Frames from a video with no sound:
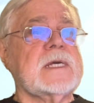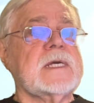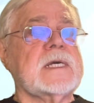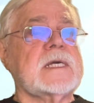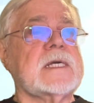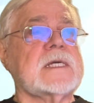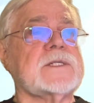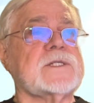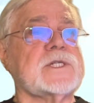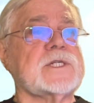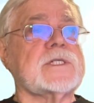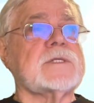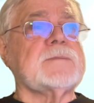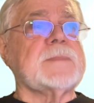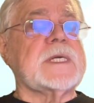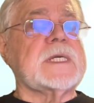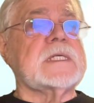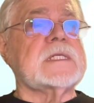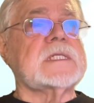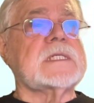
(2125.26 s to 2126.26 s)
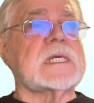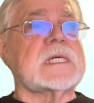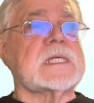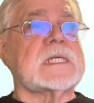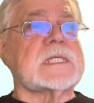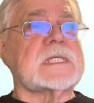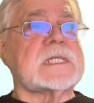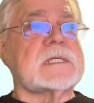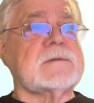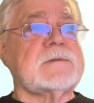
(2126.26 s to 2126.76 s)
It just means that
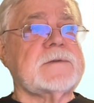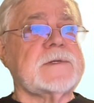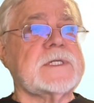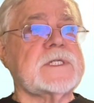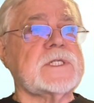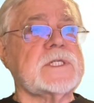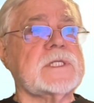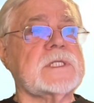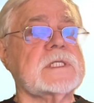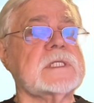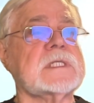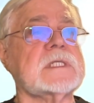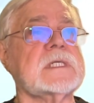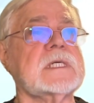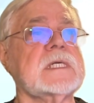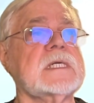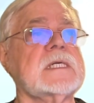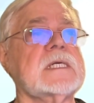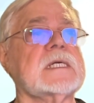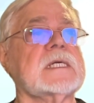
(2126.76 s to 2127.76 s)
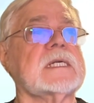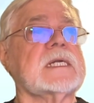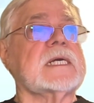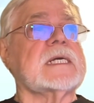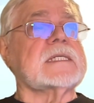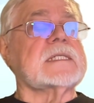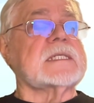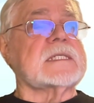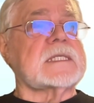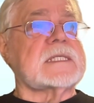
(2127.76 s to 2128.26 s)
it's sufficient. It
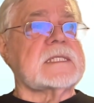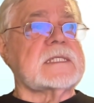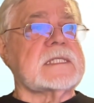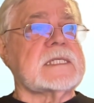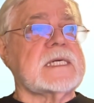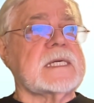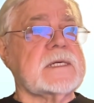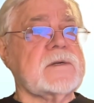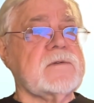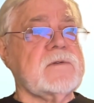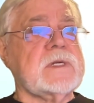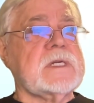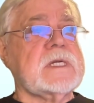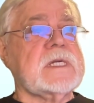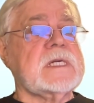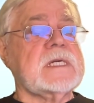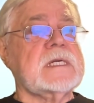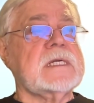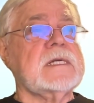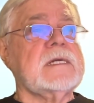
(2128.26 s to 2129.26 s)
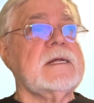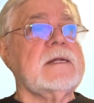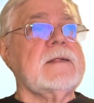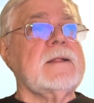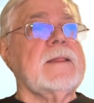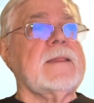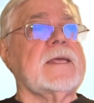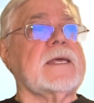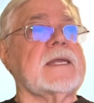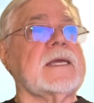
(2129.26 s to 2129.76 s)
has its integrity.
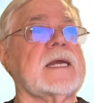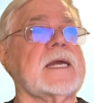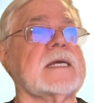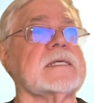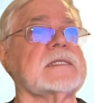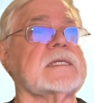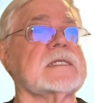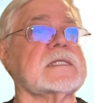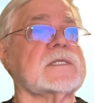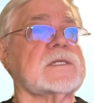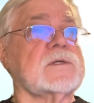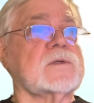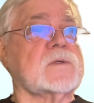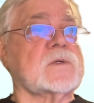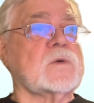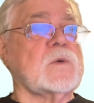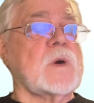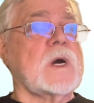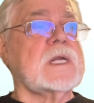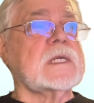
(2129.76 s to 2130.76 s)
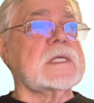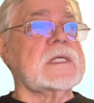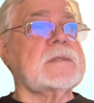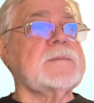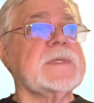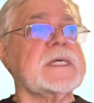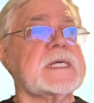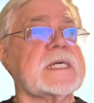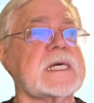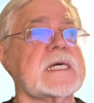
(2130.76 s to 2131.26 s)
It has its own quality
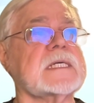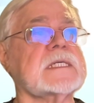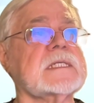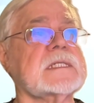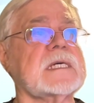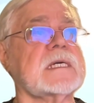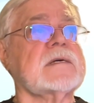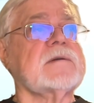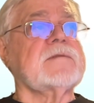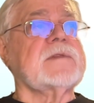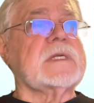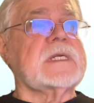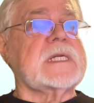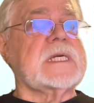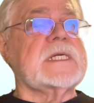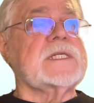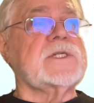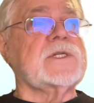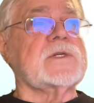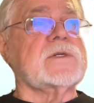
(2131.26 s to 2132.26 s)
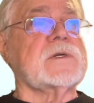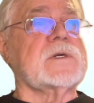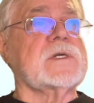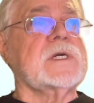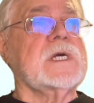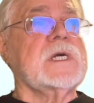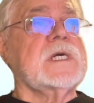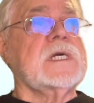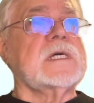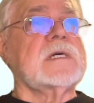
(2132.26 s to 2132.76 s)
because of the nature
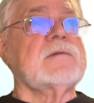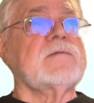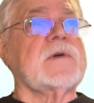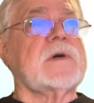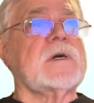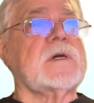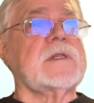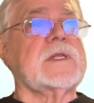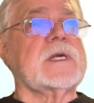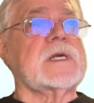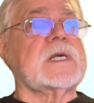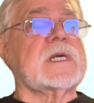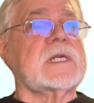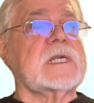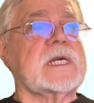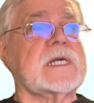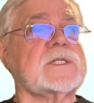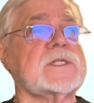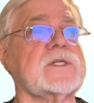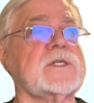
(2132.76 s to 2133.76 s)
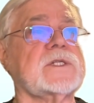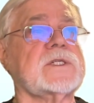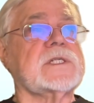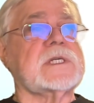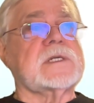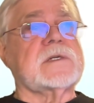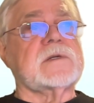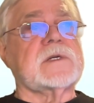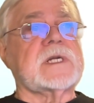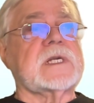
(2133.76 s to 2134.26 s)
of all the connections,
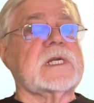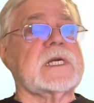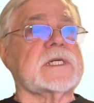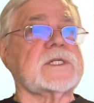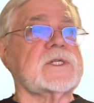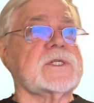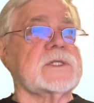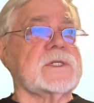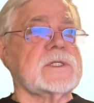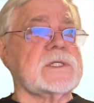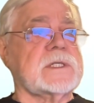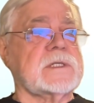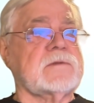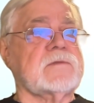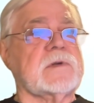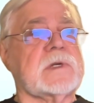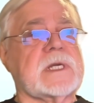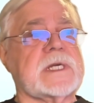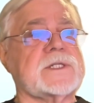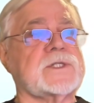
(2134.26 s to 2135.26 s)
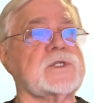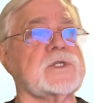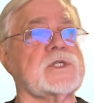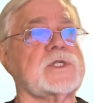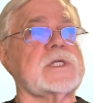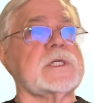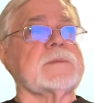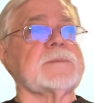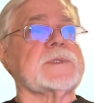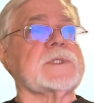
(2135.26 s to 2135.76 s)
interconnections, and
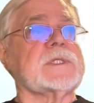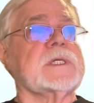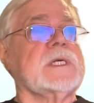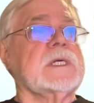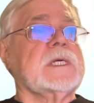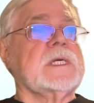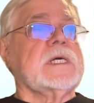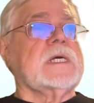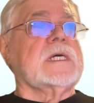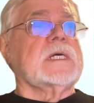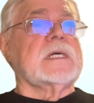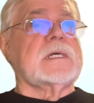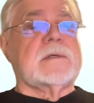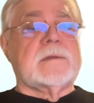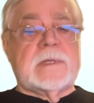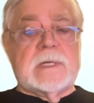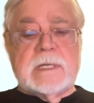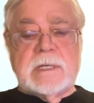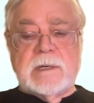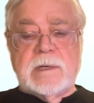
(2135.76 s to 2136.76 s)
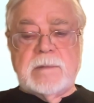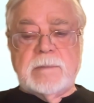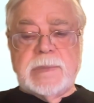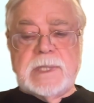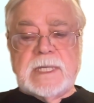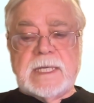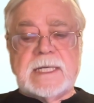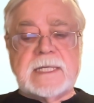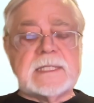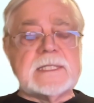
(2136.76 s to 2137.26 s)
relationships that are in
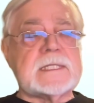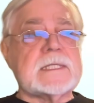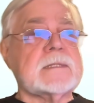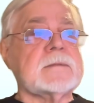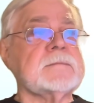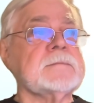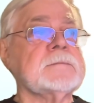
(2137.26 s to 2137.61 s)
place.